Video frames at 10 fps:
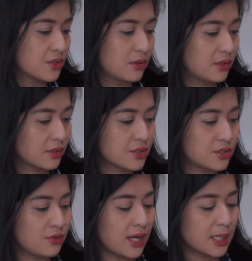So there's
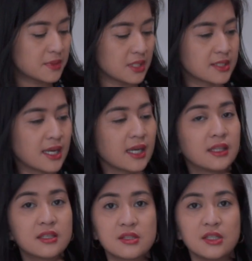two items inside.
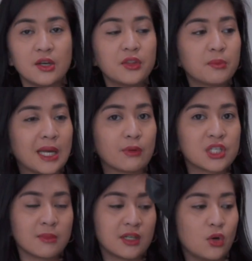This is the other bag, which
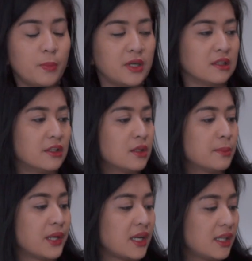I'm gonna open a little
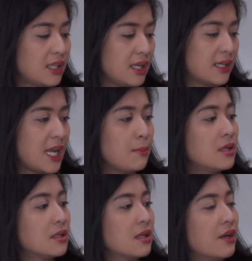bit, and they came
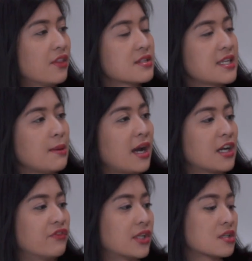in the same
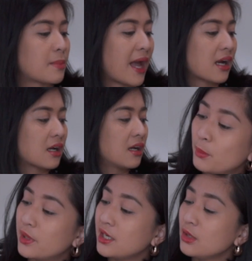kind of dust bag.
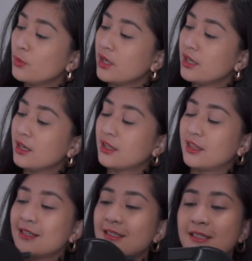But anyway,
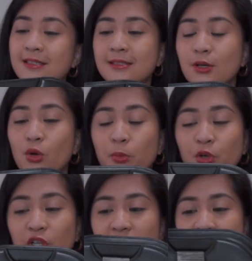this is so
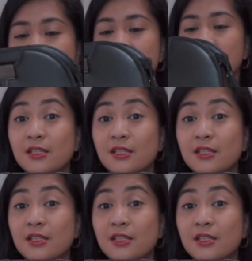pretty.